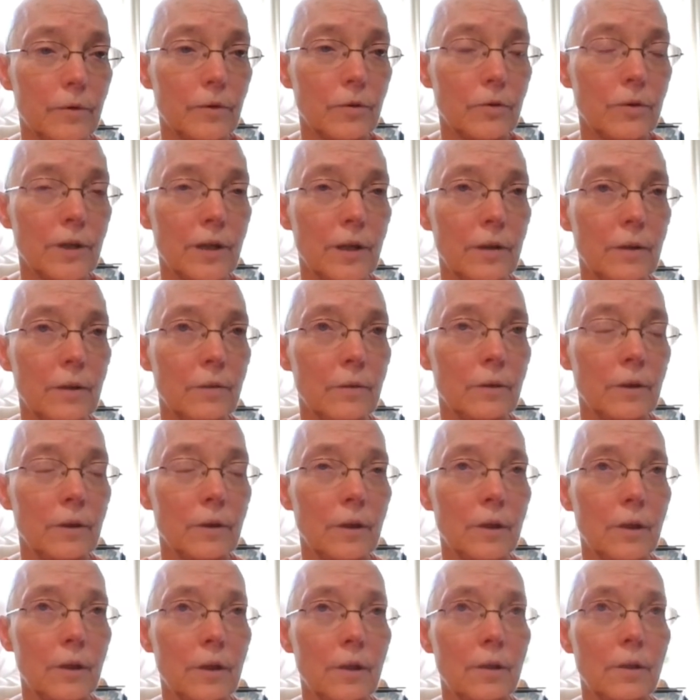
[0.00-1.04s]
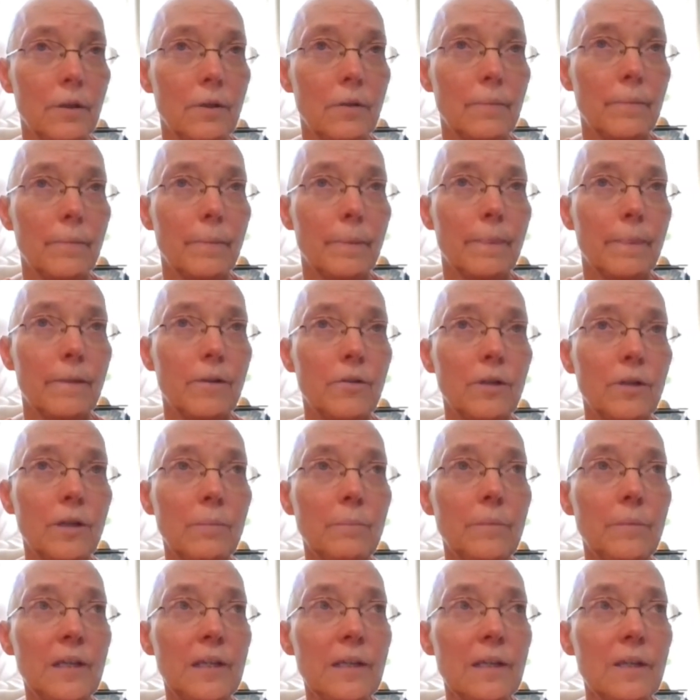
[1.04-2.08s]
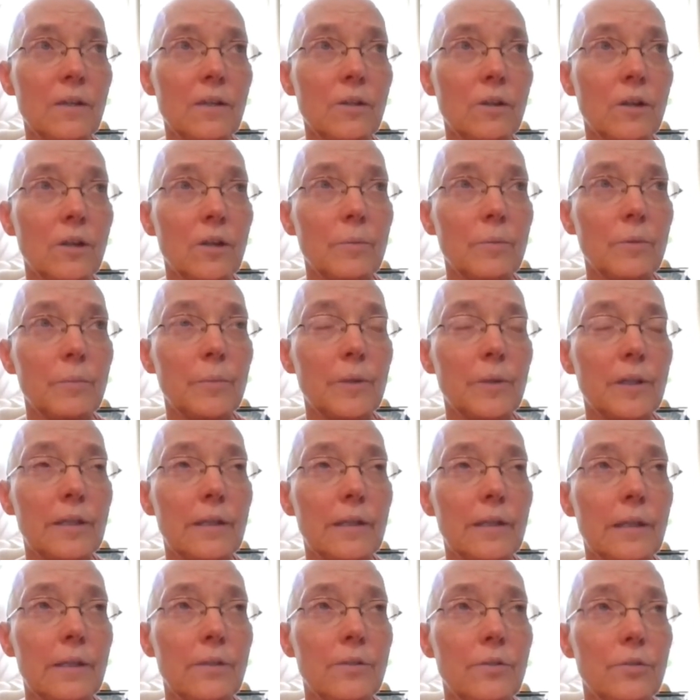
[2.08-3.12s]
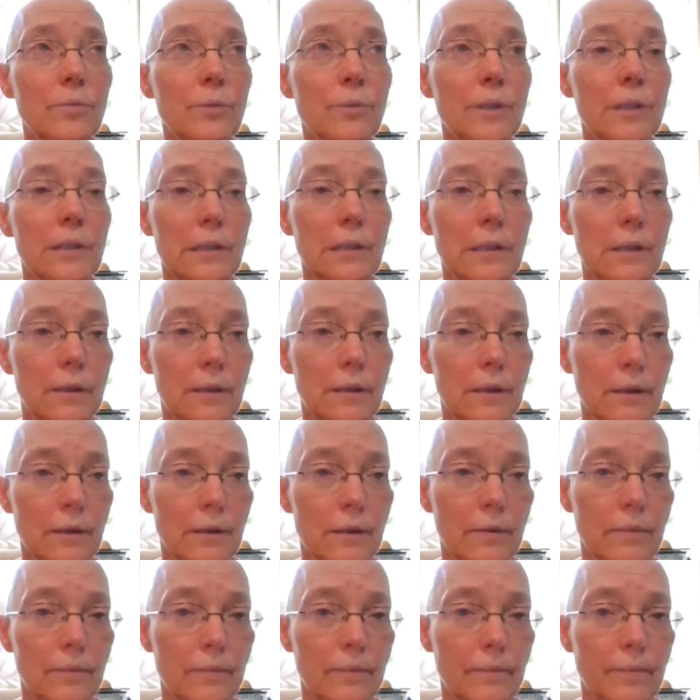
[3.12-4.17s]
You're not making karma by not doing anything.